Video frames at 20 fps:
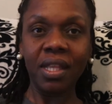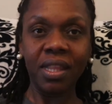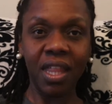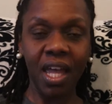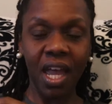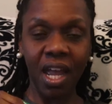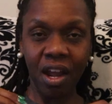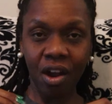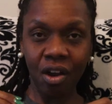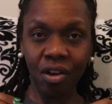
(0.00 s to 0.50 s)

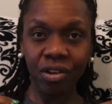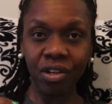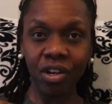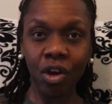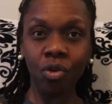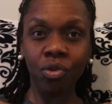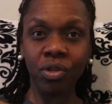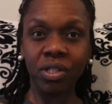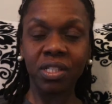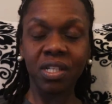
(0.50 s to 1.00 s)
They are
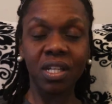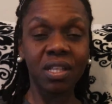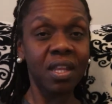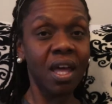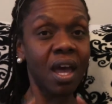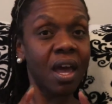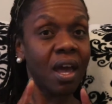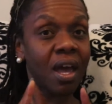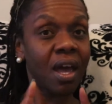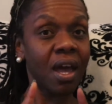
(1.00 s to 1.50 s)
noticing
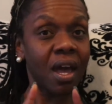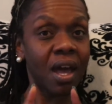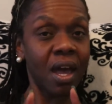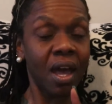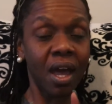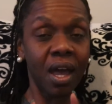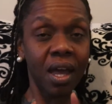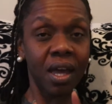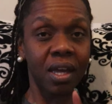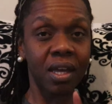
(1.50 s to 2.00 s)
that,
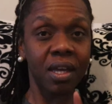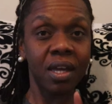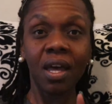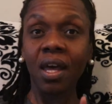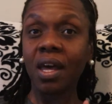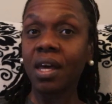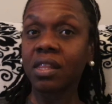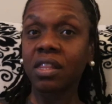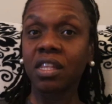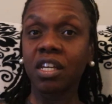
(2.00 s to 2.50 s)
hey,
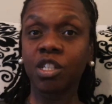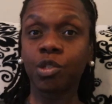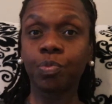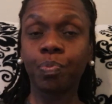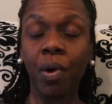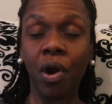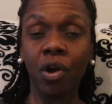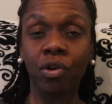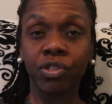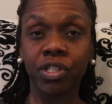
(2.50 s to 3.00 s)
this
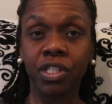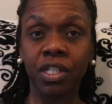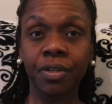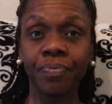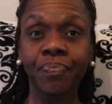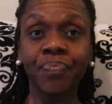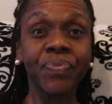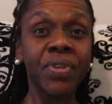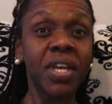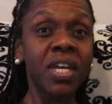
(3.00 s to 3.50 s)

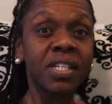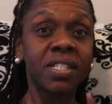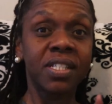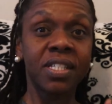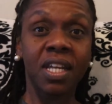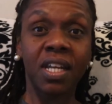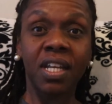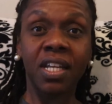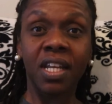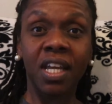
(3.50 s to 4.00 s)
person
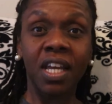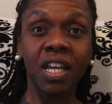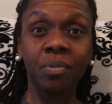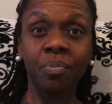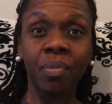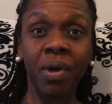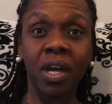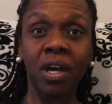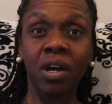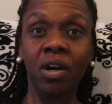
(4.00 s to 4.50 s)
sent an
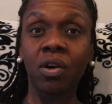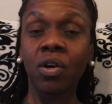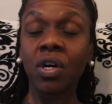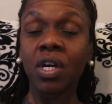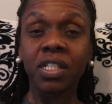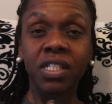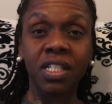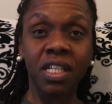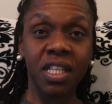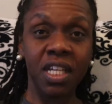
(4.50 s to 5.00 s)

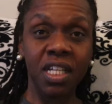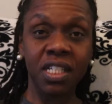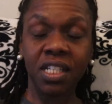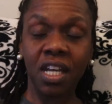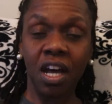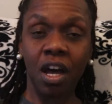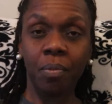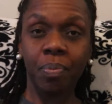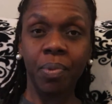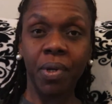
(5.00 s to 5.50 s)
email to this
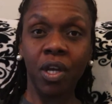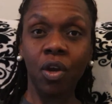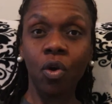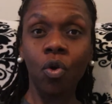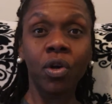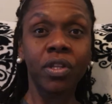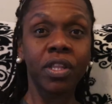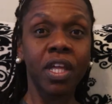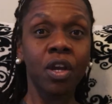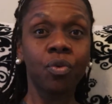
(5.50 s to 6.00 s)
company,
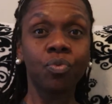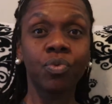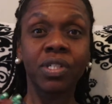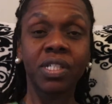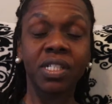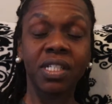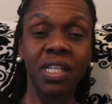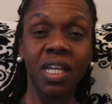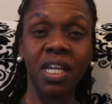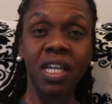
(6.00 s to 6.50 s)
or they
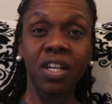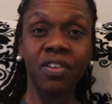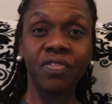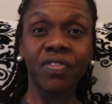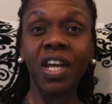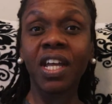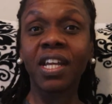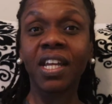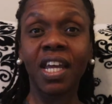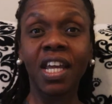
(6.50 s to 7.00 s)

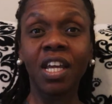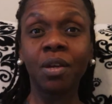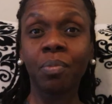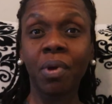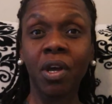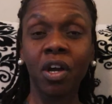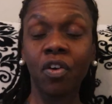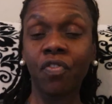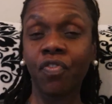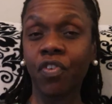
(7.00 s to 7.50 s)
received an
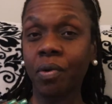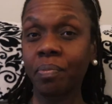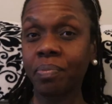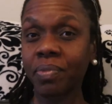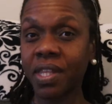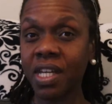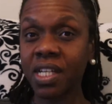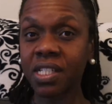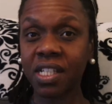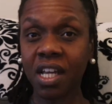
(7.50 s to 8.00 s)
email
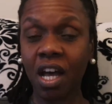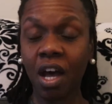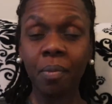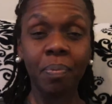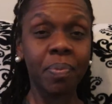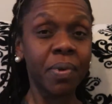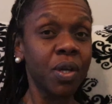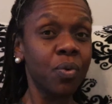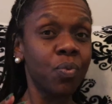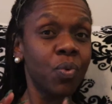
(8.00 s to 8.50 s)
from this
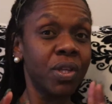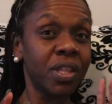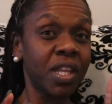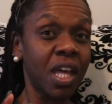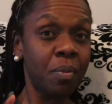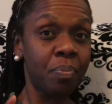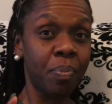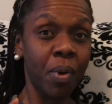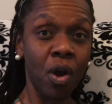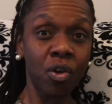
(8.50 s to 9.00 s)
company when
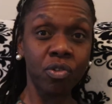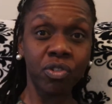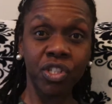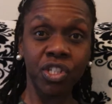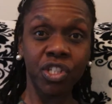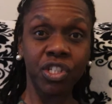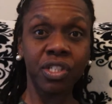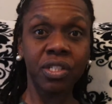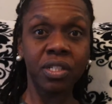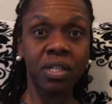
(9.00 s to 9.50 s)
they
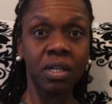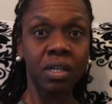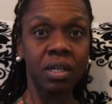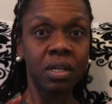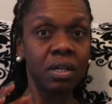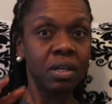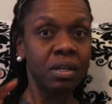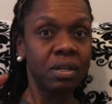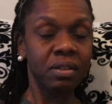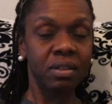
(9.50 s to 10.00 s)
purchased
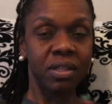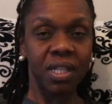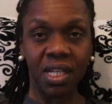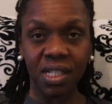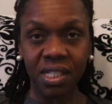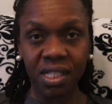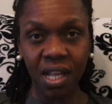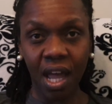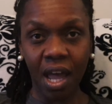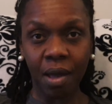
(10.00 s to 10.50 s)

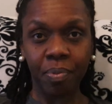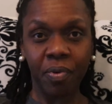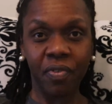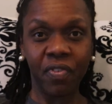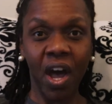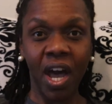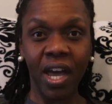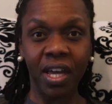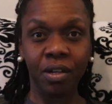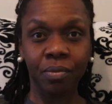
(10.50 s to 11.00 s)
this type
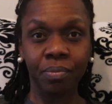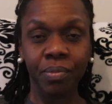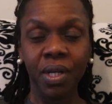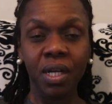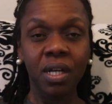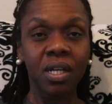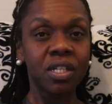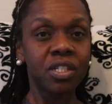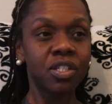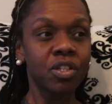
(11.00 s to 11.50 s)
of item.
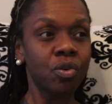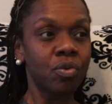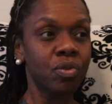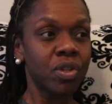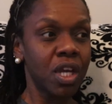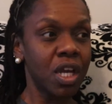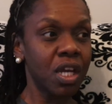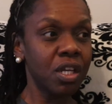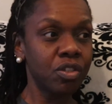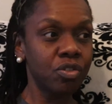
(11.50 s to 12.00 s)
So
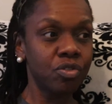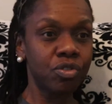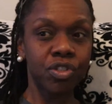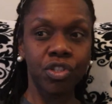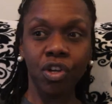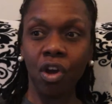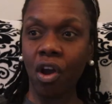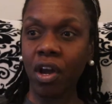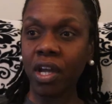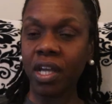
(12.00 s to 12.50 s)
then you
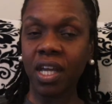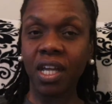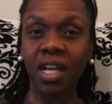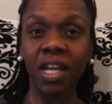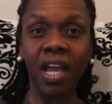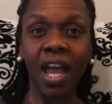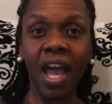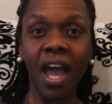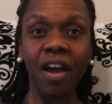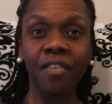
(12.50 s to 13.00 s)
start
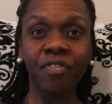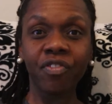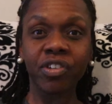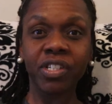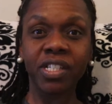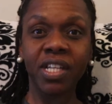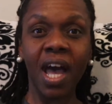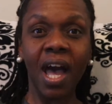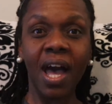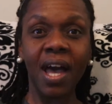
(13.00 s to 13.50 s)
getting
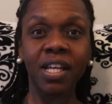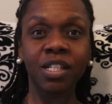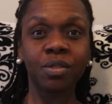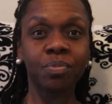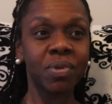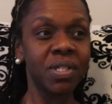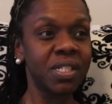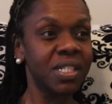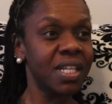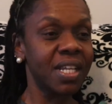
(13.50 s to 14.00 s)

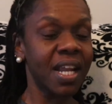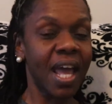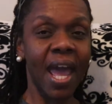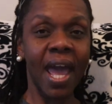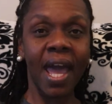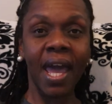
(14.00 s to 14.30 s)
advertisements and